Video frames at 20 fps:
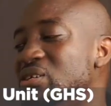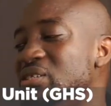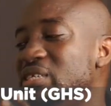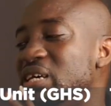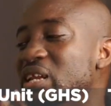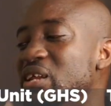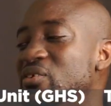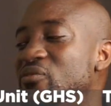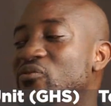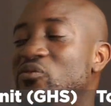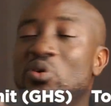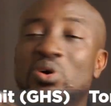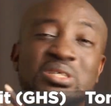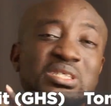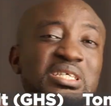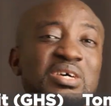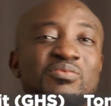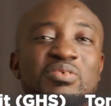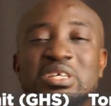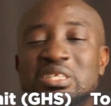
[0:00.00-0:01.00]
selling for
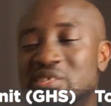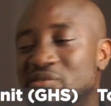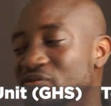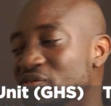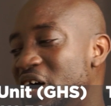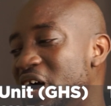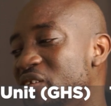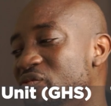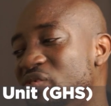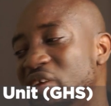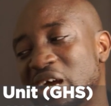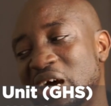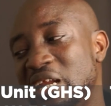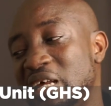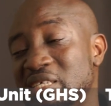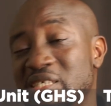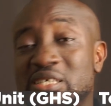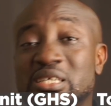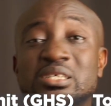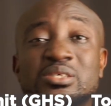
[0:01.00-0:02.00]
75 Ghana
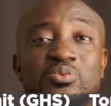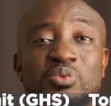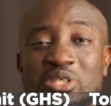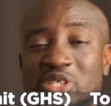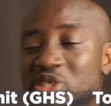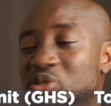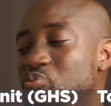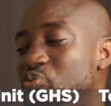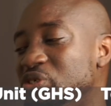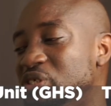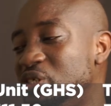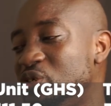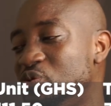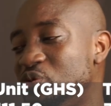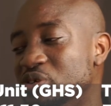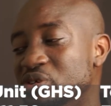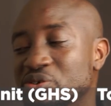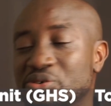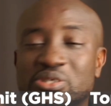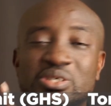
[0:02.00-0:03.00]
cedis, which is pretty
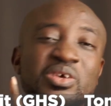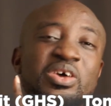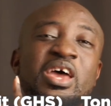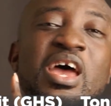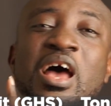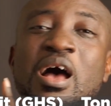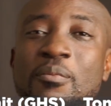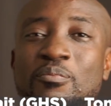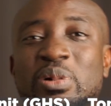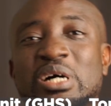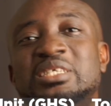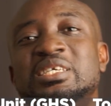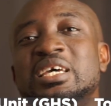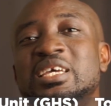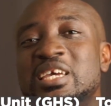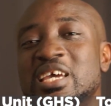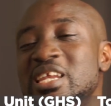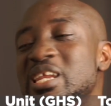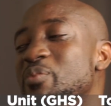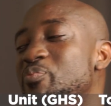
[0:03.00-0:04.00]
good news. But
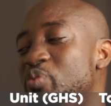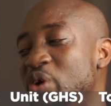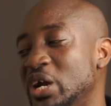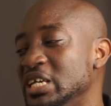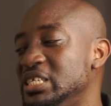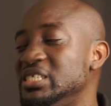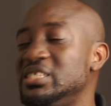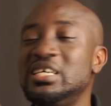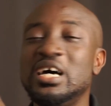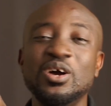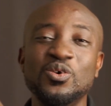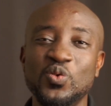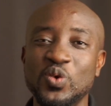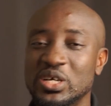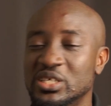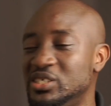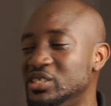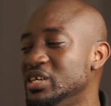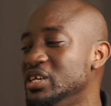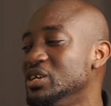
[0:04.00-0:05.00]
again, the prices are going
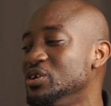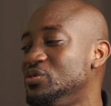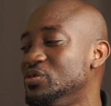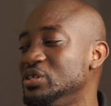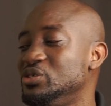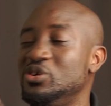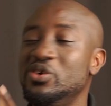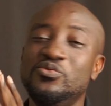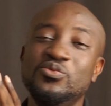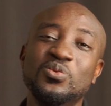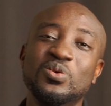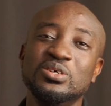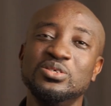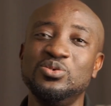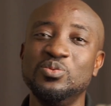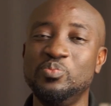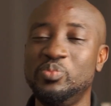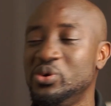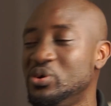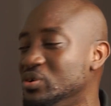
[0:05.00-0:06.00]
to increase, so if you want to
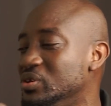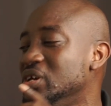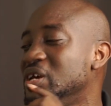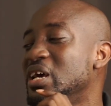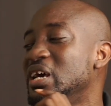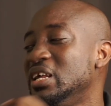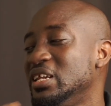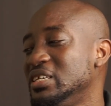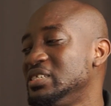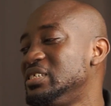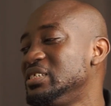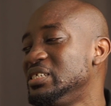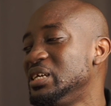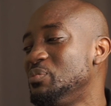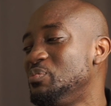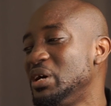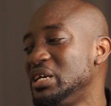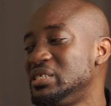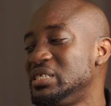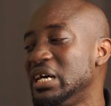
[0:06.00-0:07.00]
build, this is the
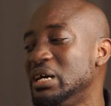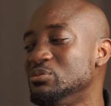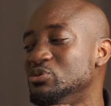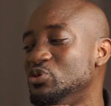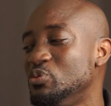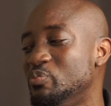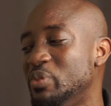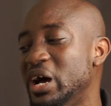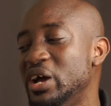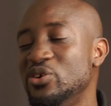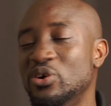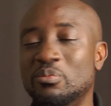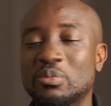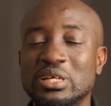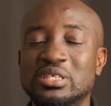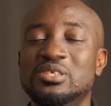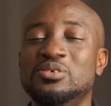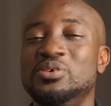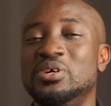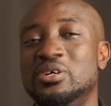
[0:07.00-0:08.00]
best time to buy your
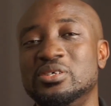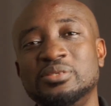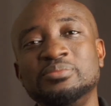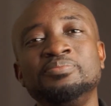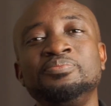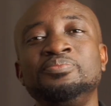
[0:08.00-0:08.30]
materials.